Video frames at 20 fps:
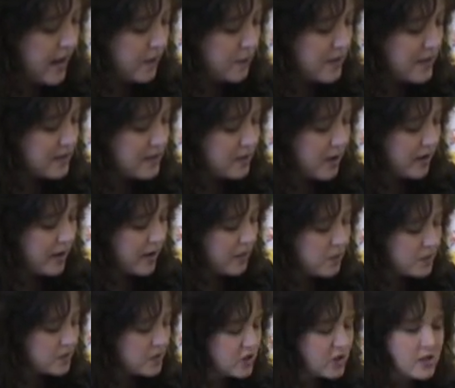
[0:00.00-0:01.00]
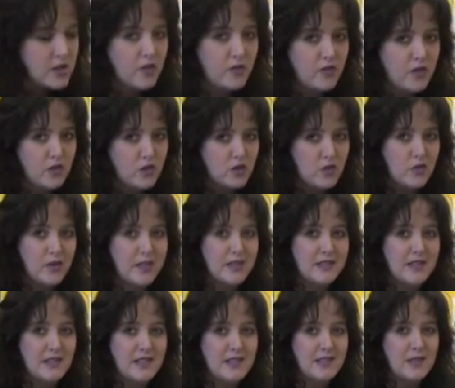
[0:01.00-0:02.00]
And we start out with just a few
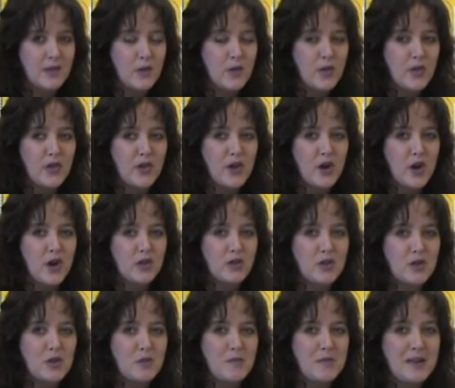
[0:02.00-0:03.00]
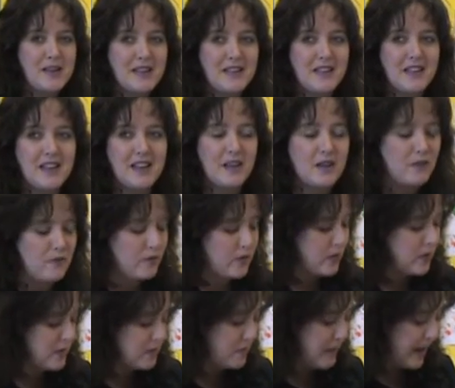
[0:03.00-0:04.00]
choices so that there aren't too many to get
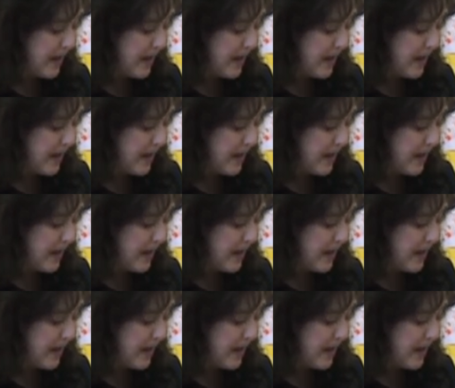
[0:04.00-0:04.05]
confused